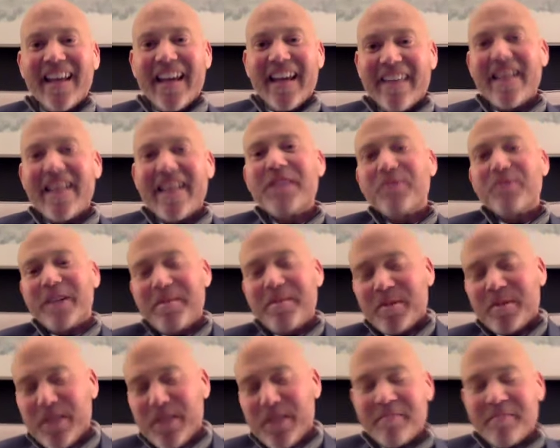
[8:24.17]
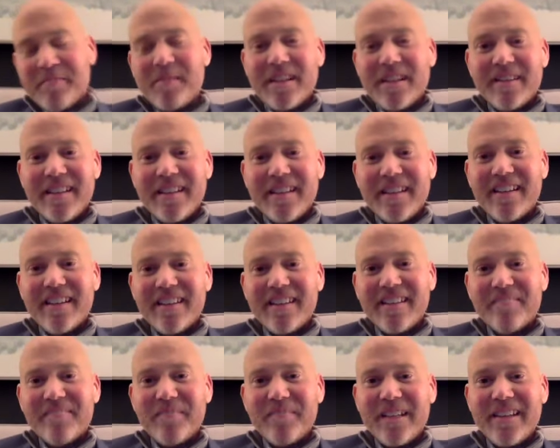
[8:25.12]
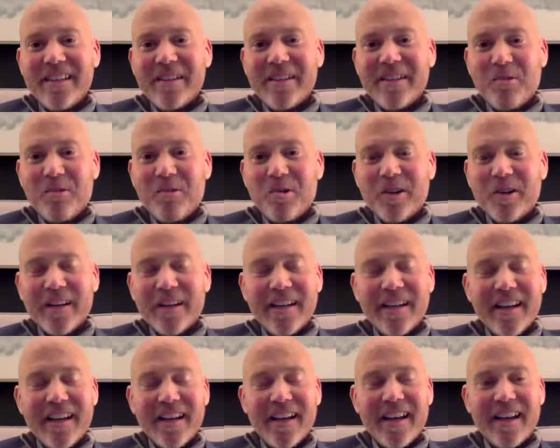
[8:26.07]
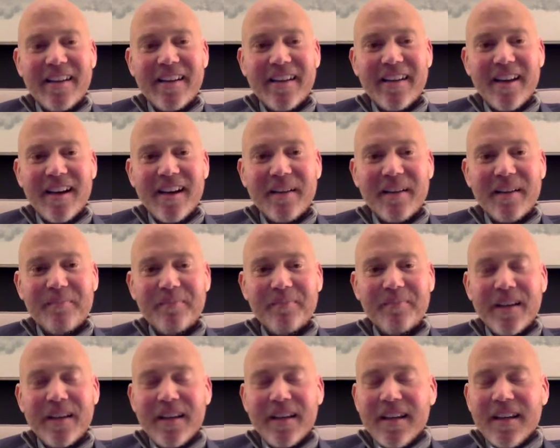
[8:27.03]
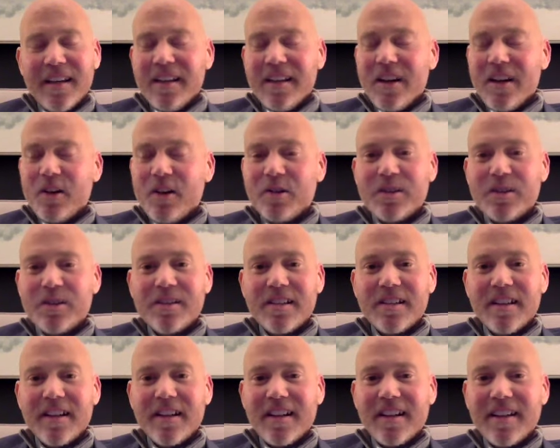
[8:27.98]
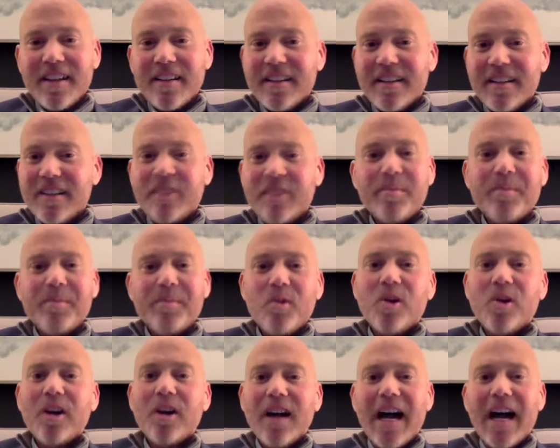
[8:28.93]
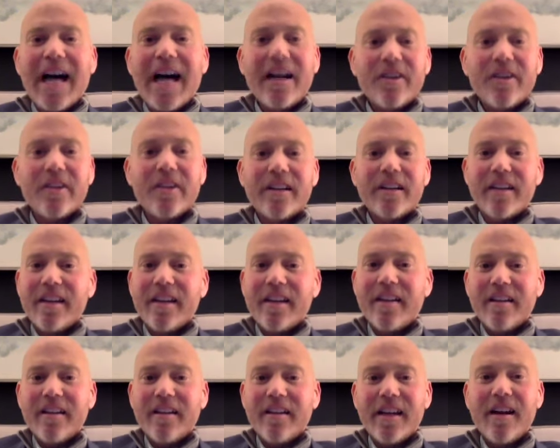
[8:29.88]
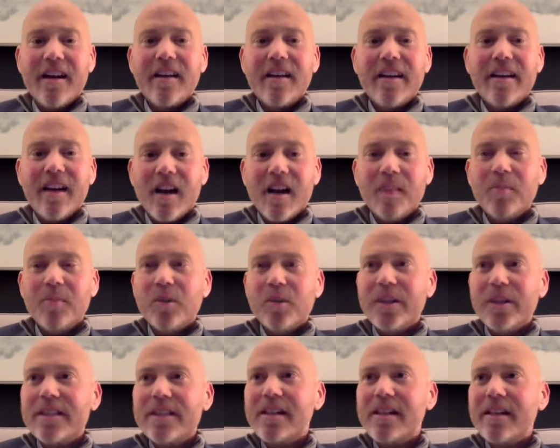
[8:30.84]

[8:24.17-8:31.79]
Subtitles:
And that's when he presented me the award, and you know, it was, I couldn't be more honored and humbled.